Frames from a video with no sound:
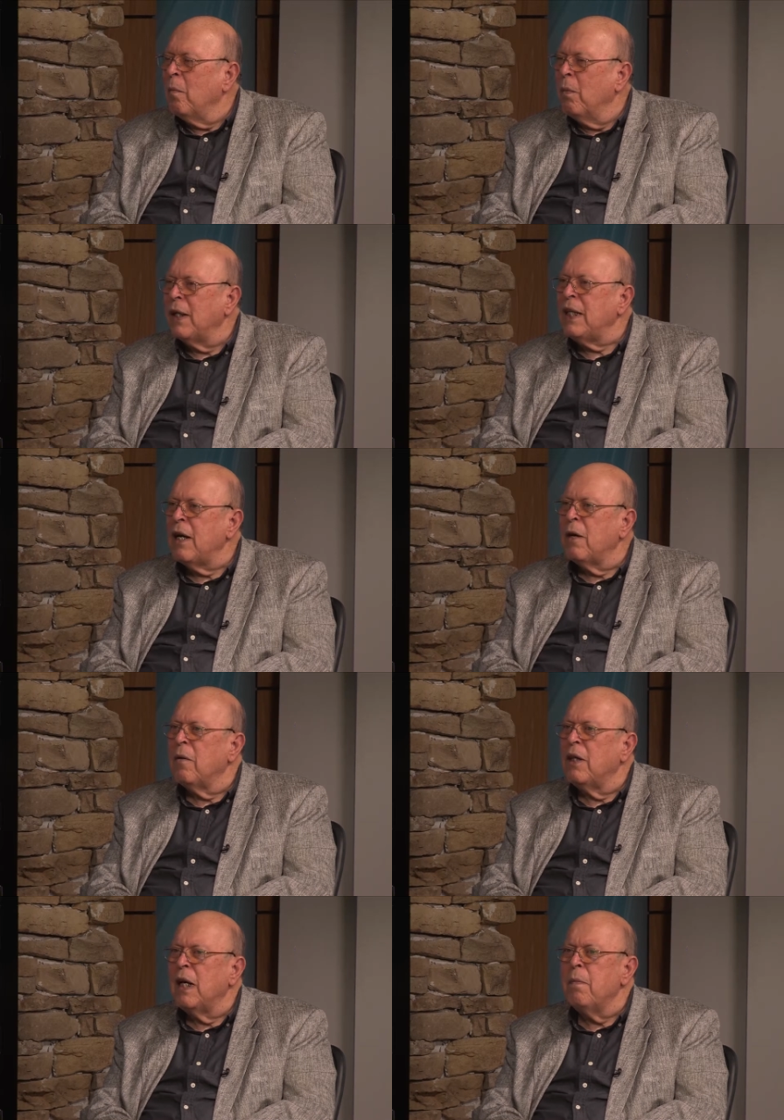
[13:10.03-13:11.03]
But their
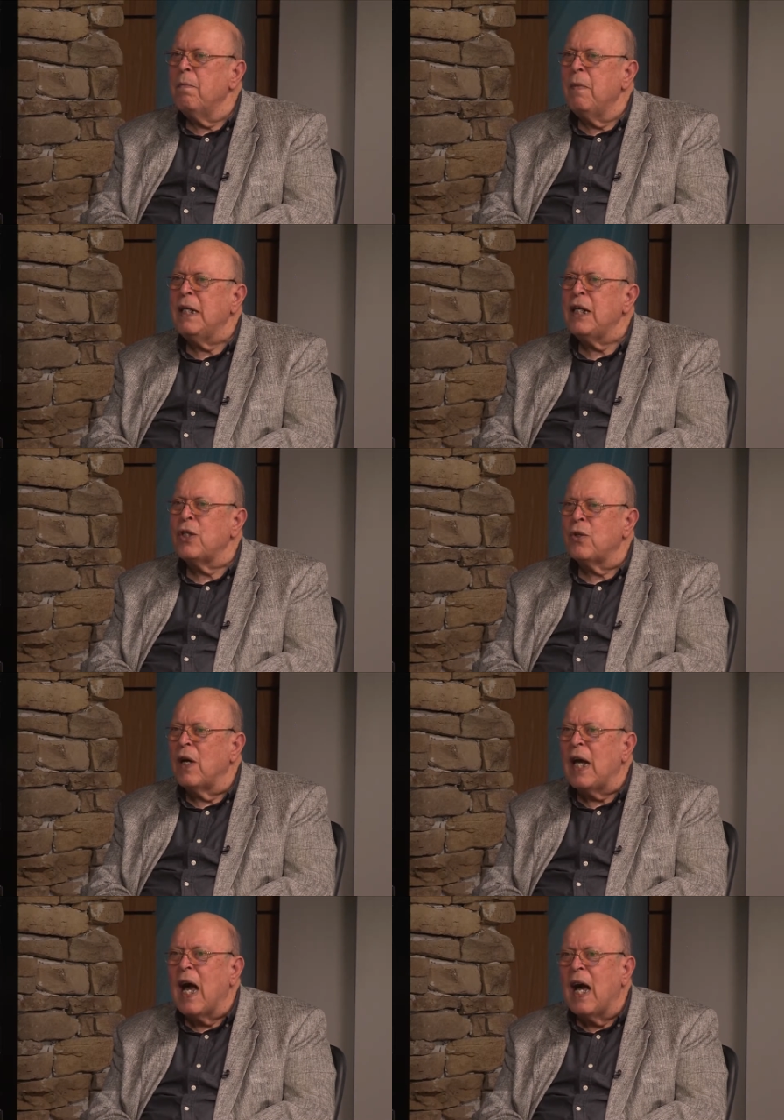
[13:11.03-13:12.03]
their
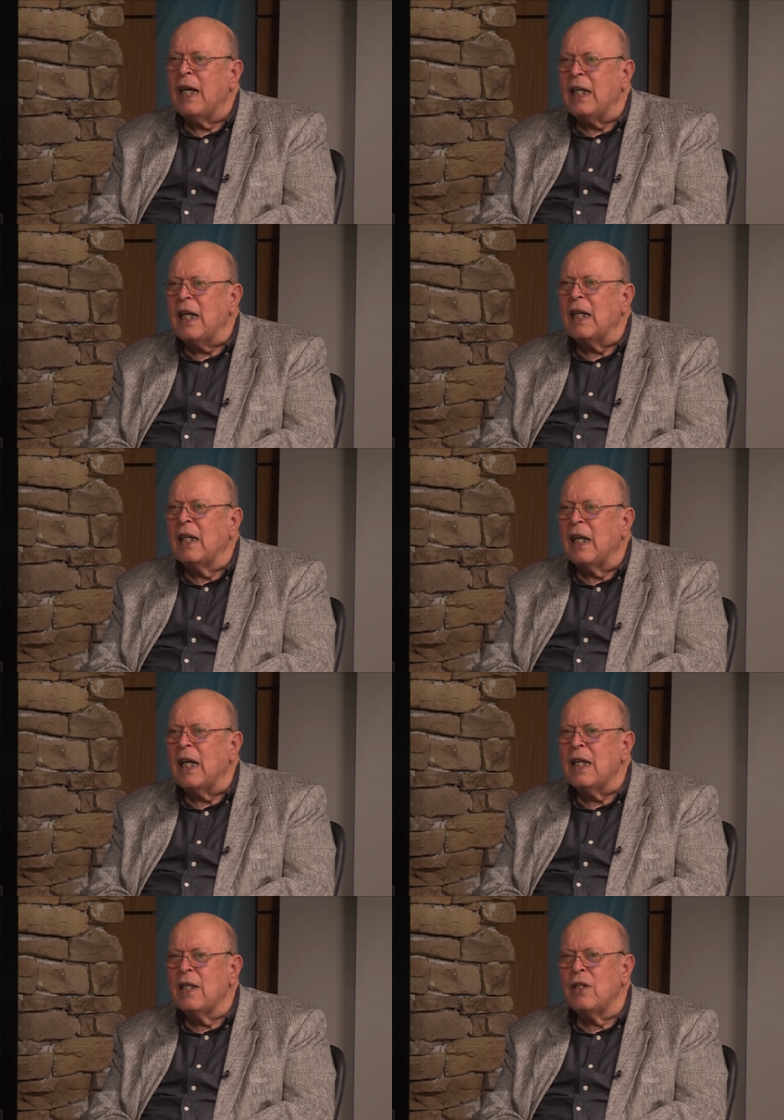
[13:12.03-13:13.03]
ministry idea
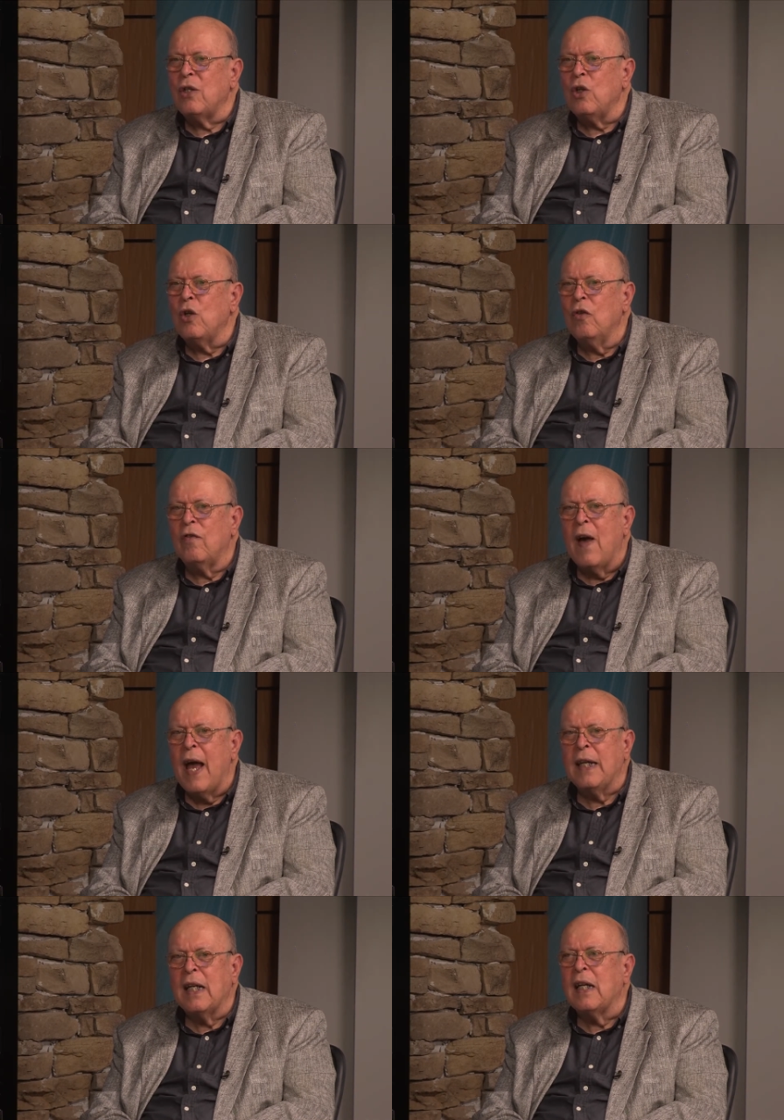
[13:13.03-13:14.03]
is you
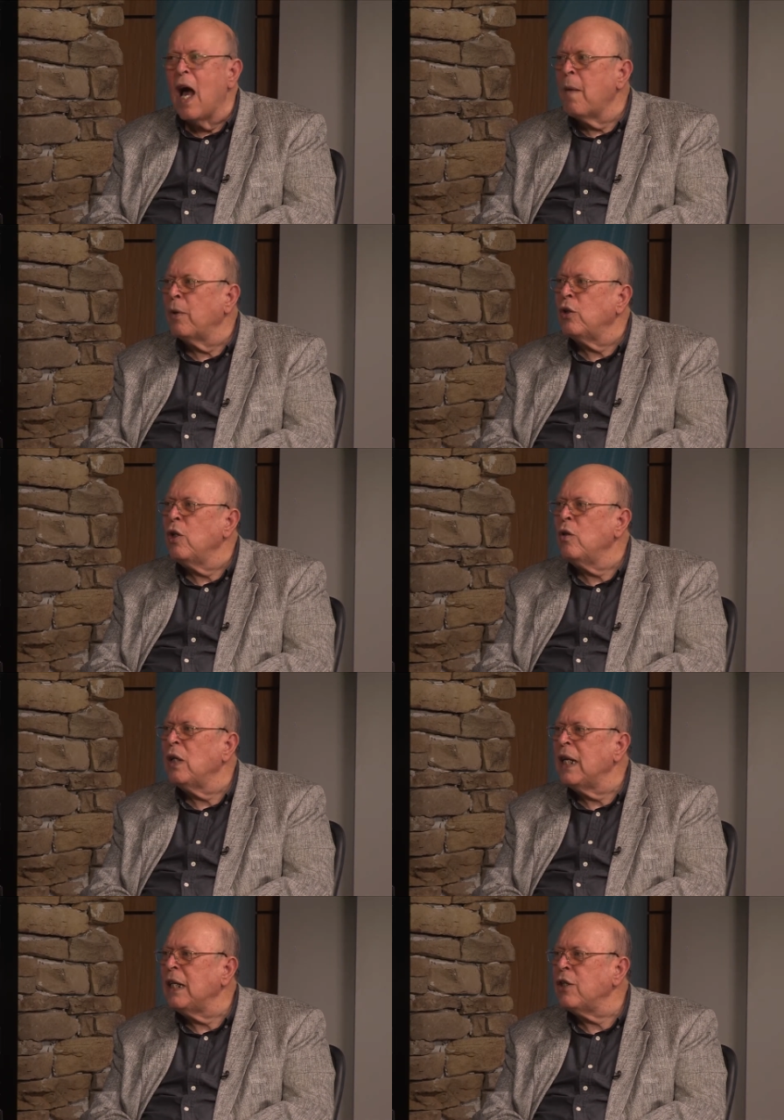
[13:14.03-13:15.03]
find an
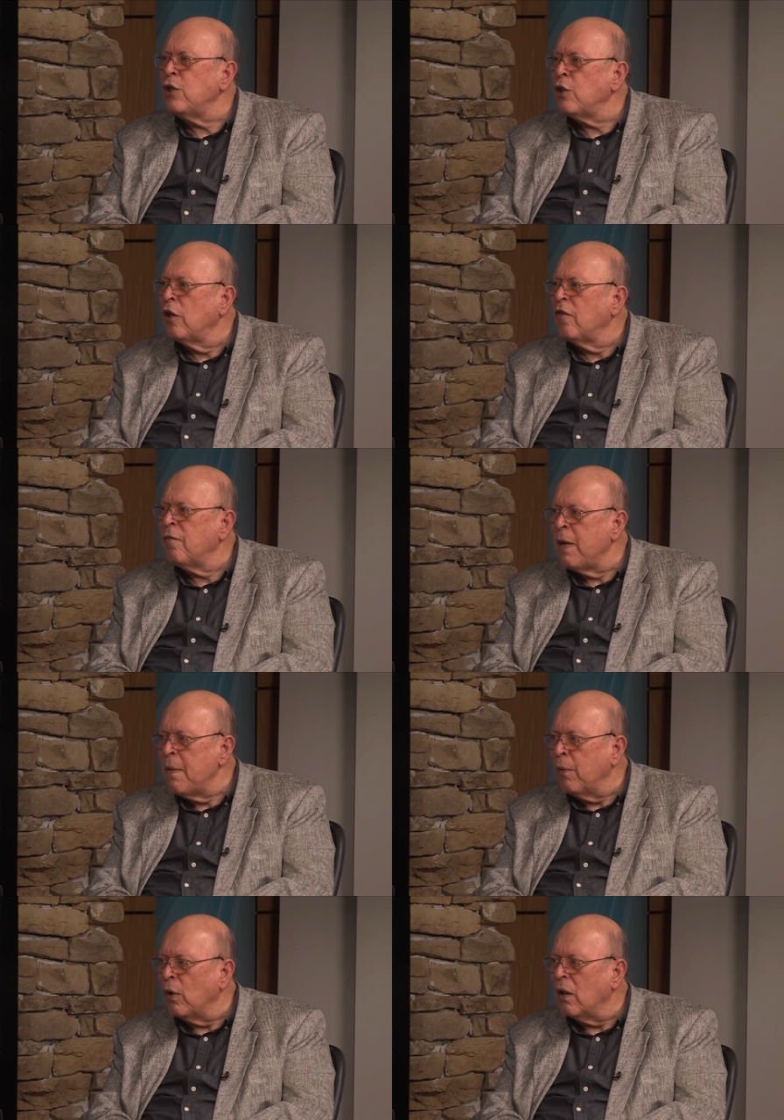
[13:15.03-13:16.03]
opportunity to serve
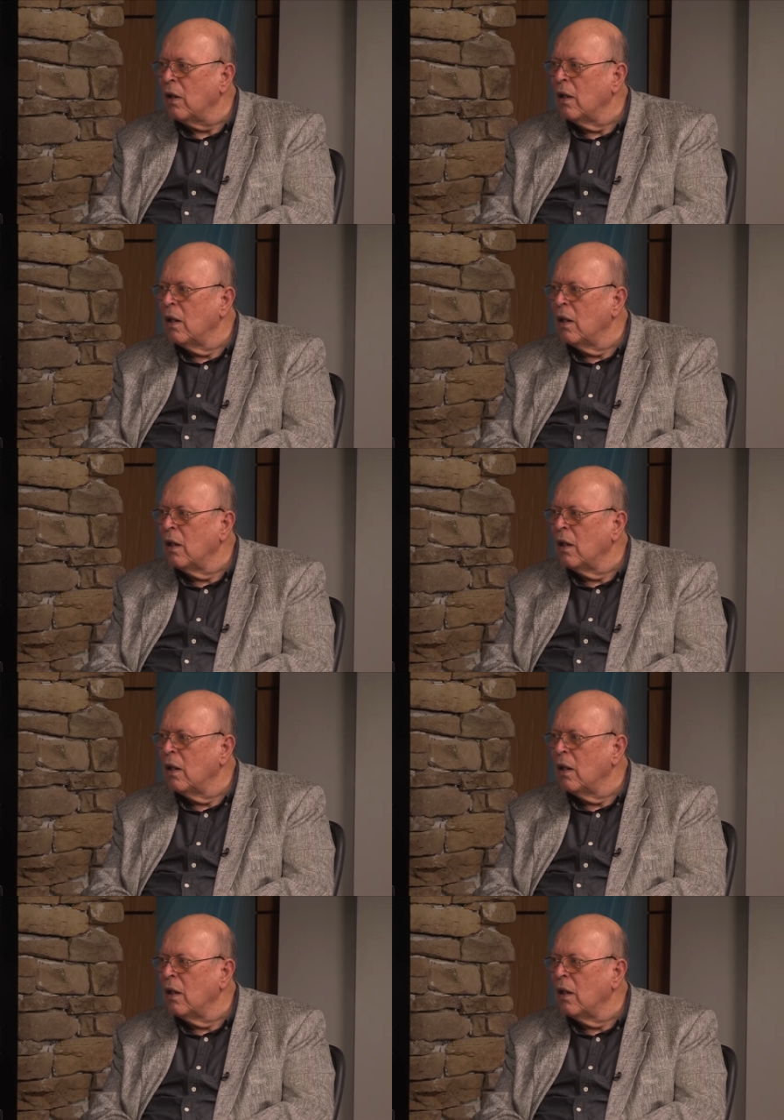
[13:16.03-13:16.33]
people